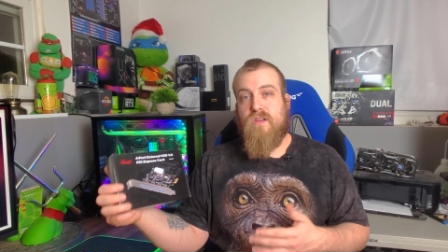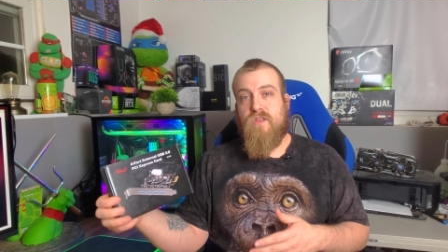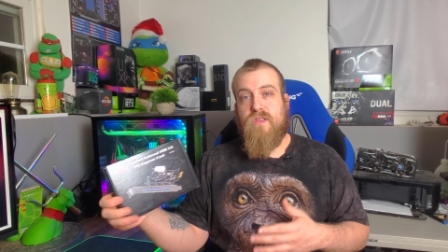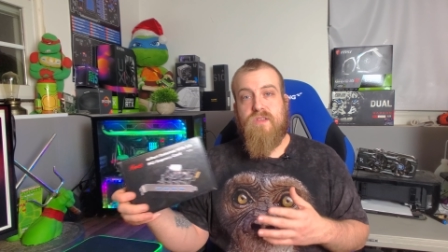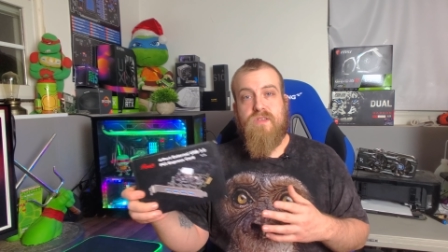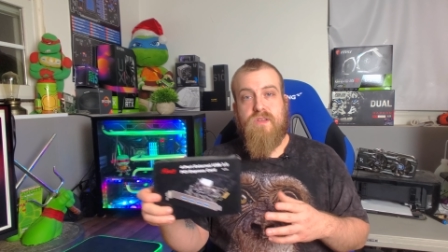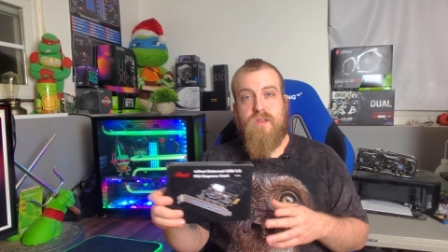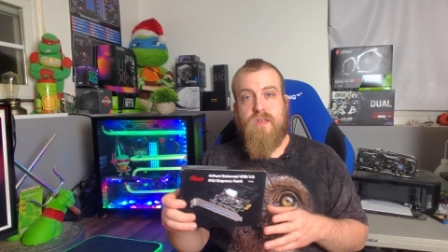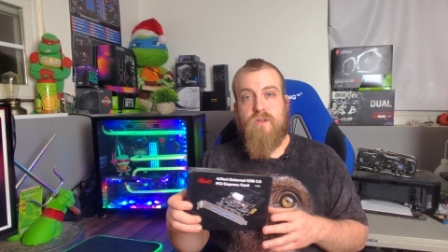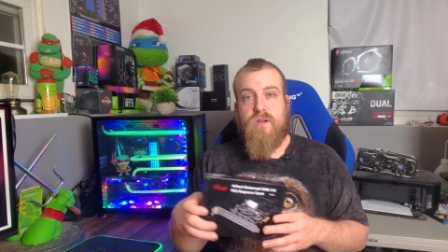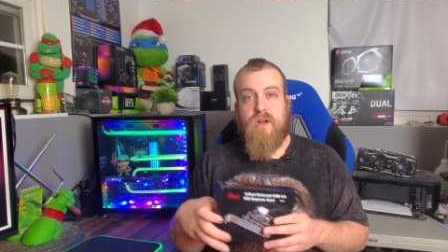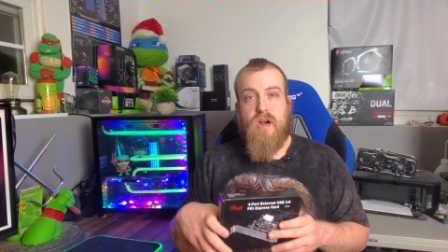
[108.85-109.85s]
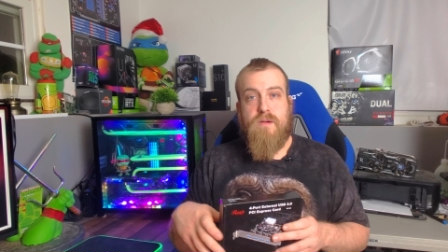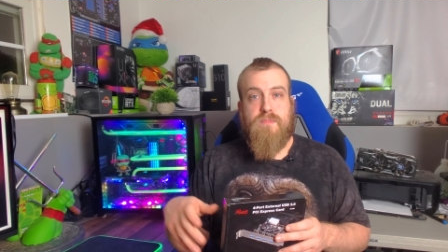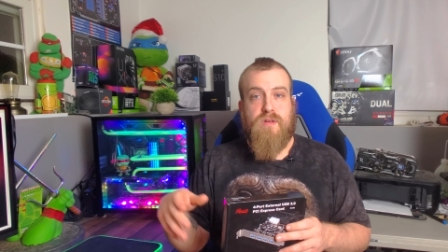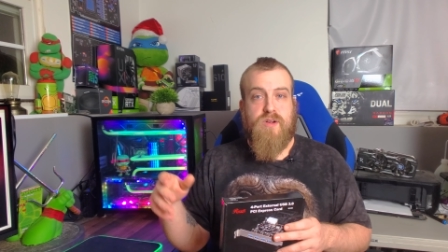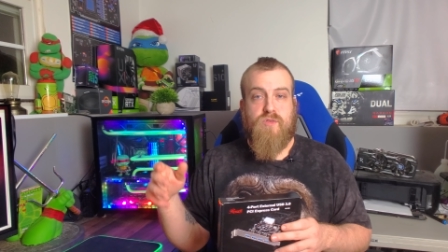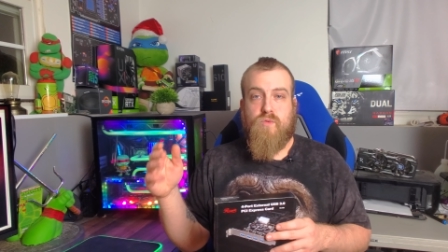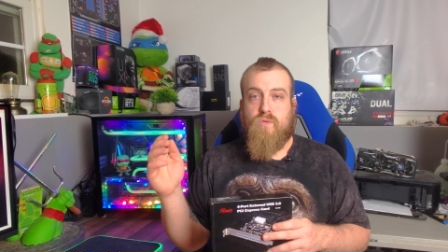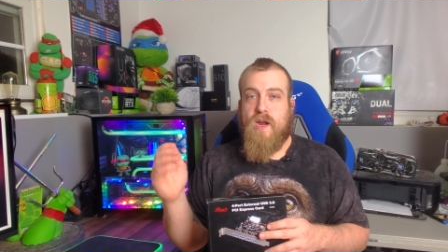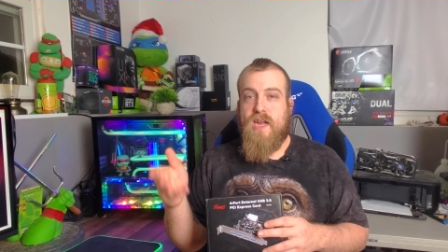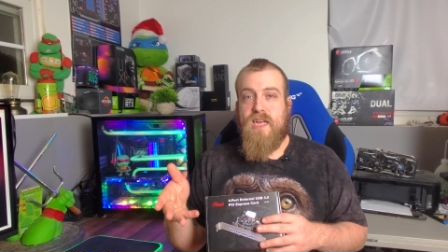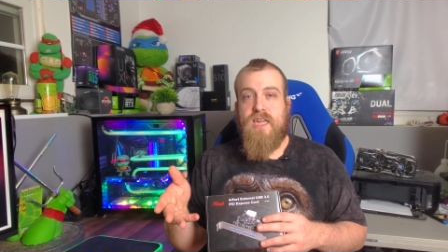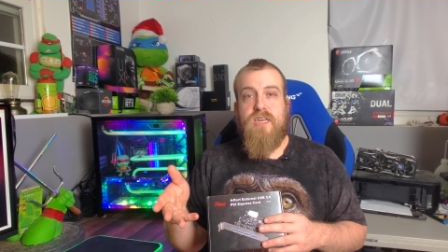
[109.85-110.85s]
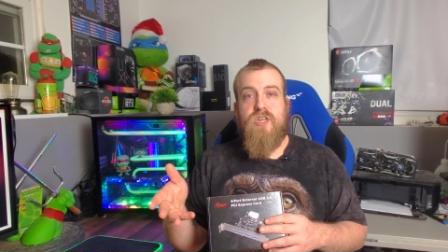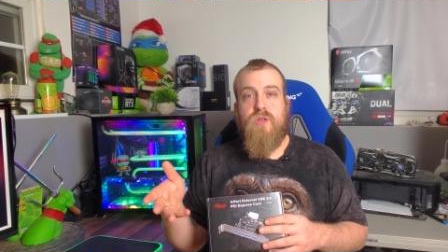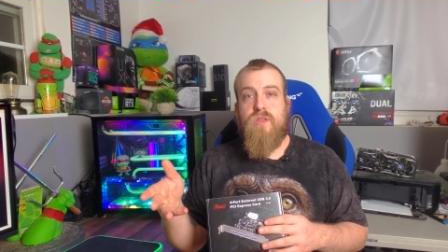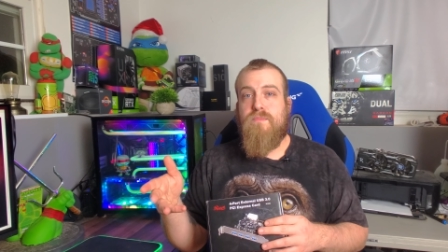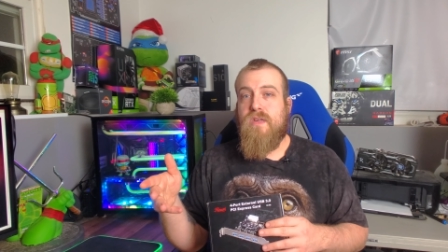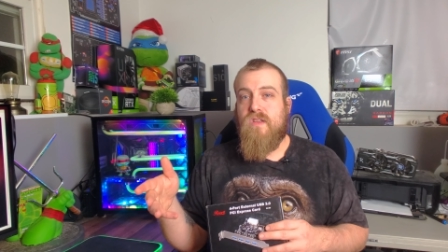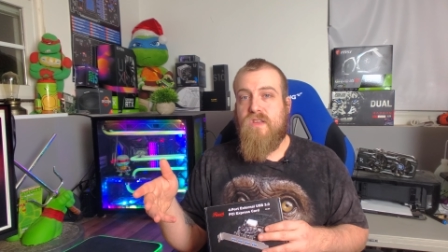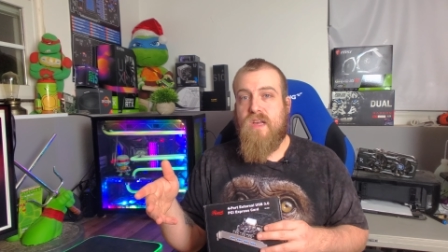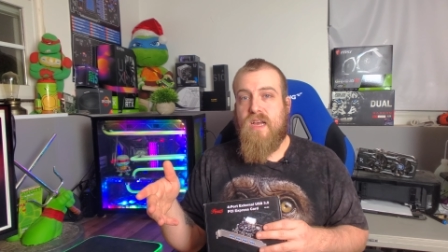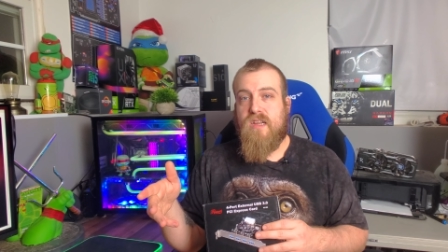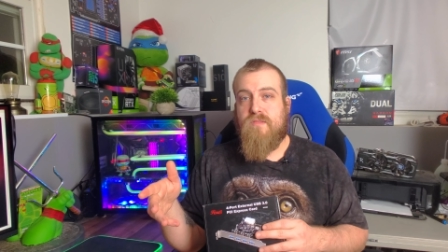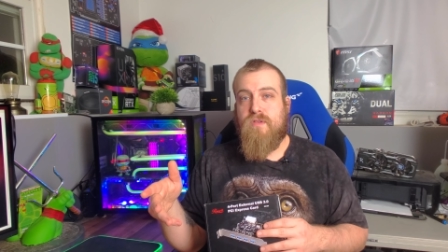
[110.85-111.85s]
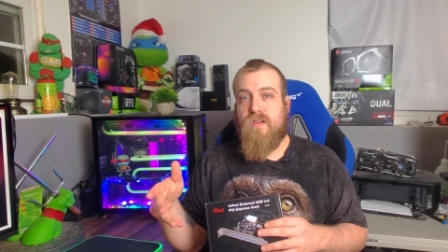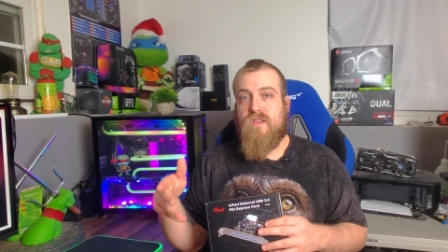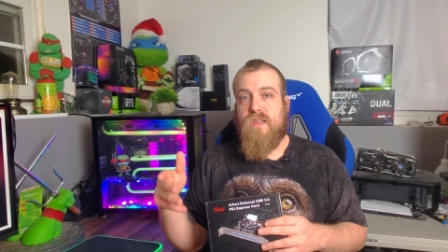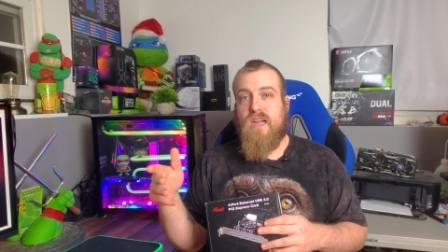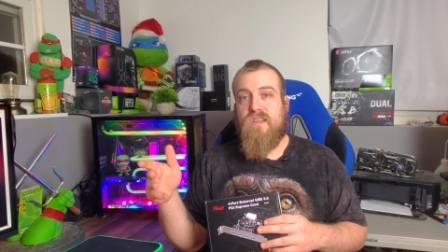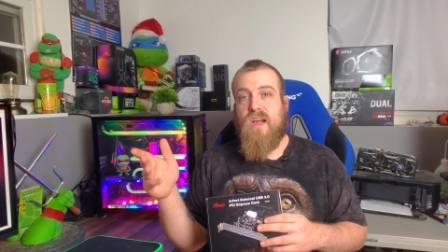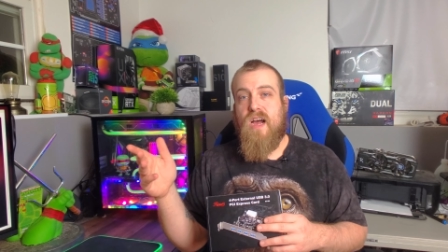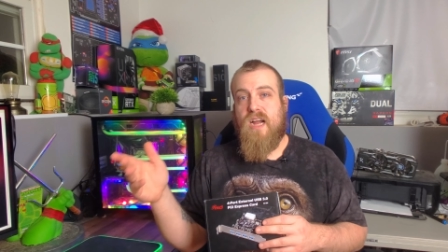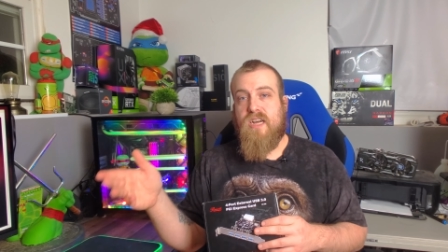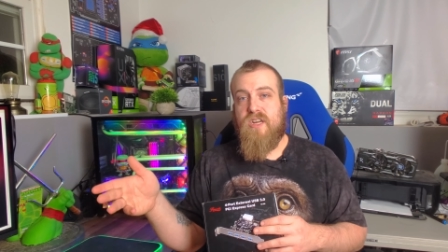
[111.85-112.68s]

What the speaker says: So this little card plugs right into the PCI Express slots on